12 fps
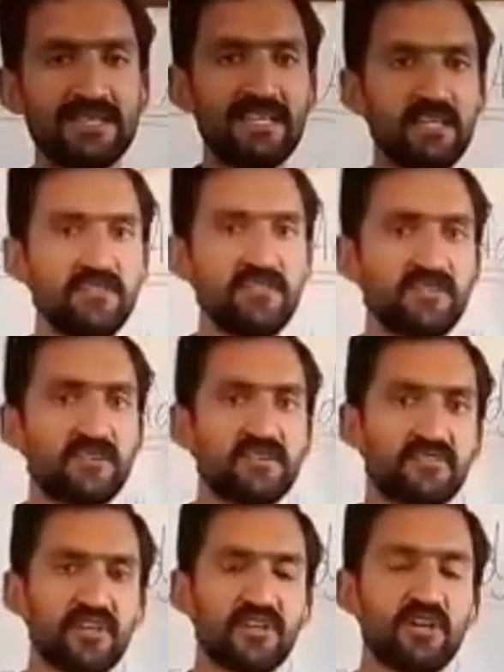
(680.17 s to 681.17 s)
these
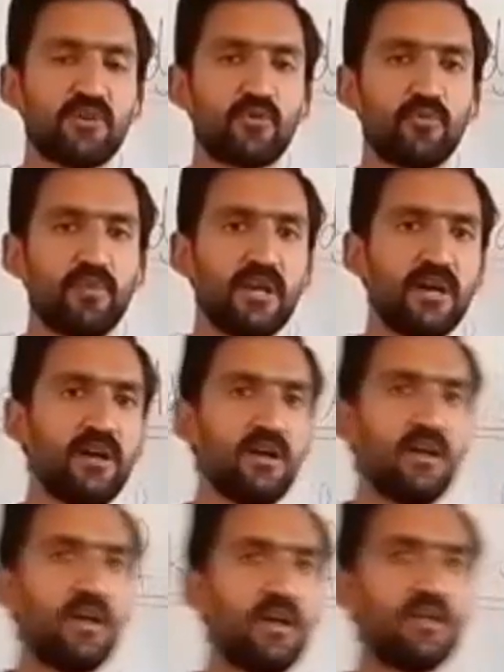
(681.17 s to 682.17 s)
considered to be a
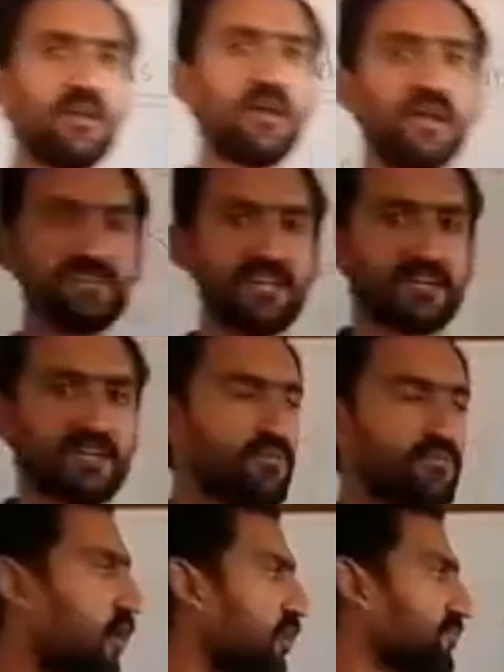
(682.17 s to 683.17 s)

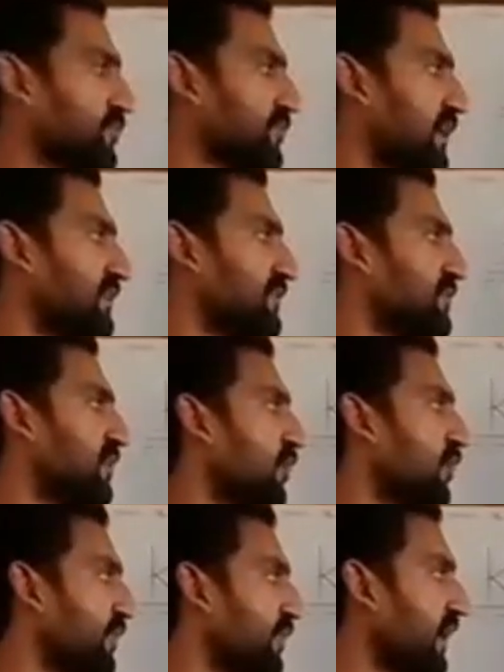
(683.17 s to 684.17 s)
adjective of size.
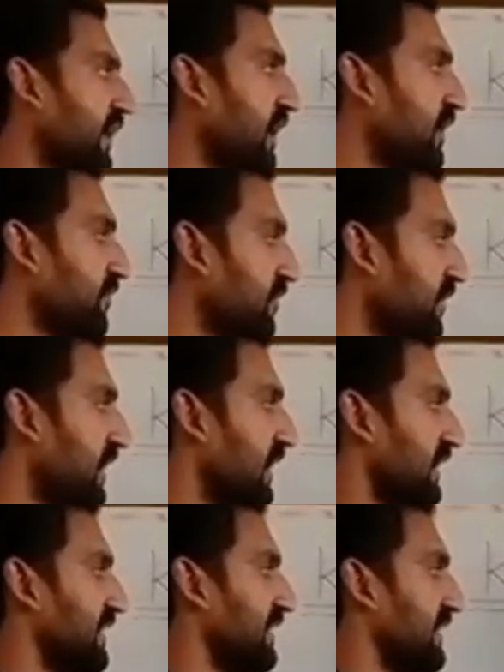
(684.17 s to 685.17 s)
We have
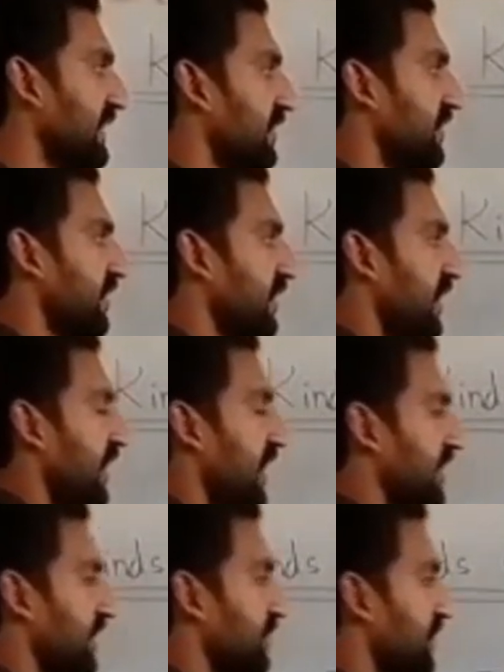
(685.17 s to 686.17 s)
there
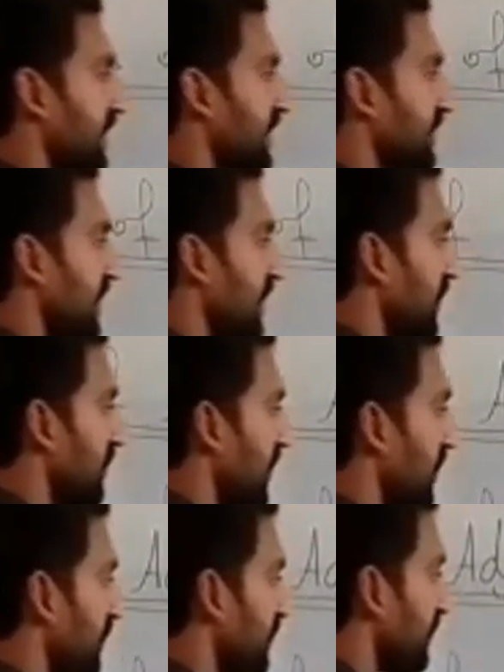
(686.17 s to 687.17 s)
a different example
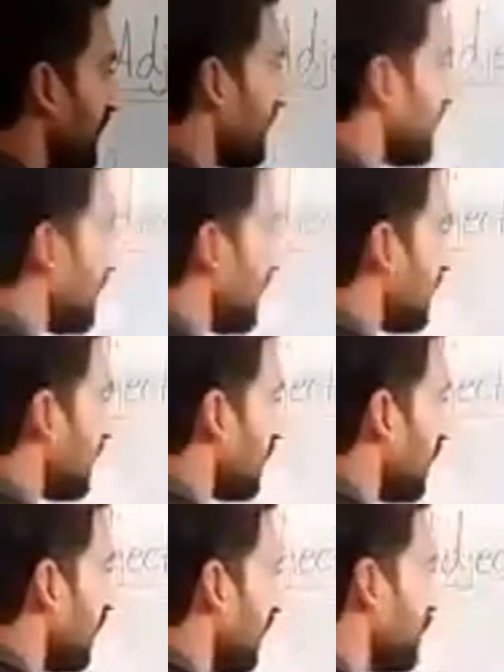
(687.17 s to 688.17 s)
when we say
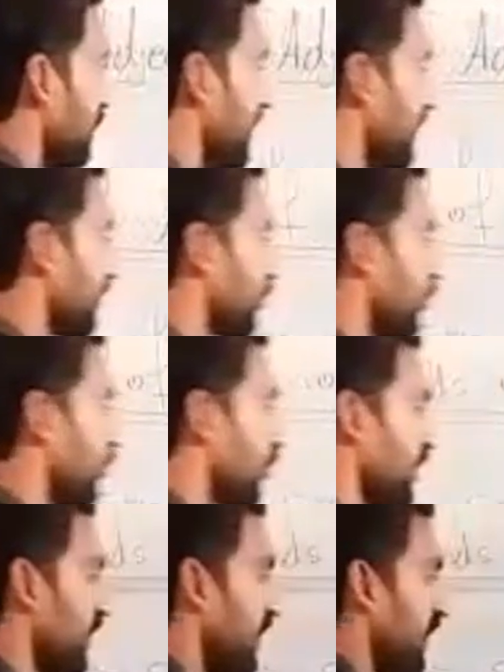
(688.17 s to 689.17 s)
that big
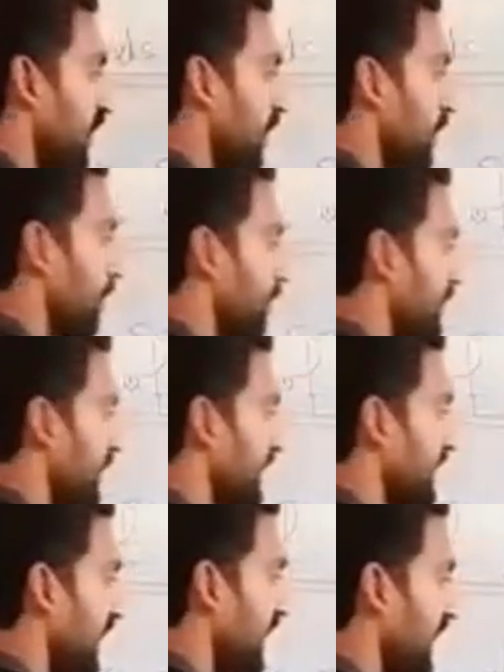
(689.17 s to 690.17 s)
door,
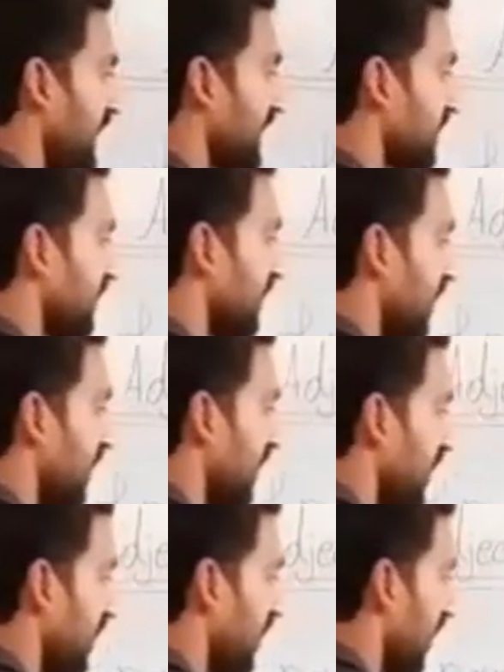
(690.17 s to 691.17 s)
big hat,
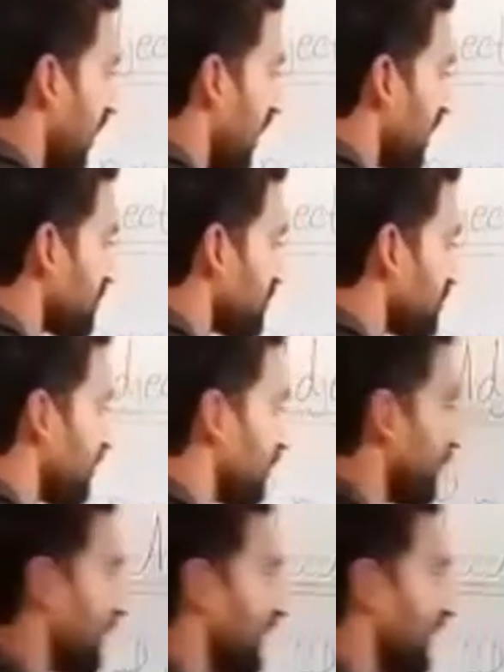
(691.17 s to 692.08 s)
large ship.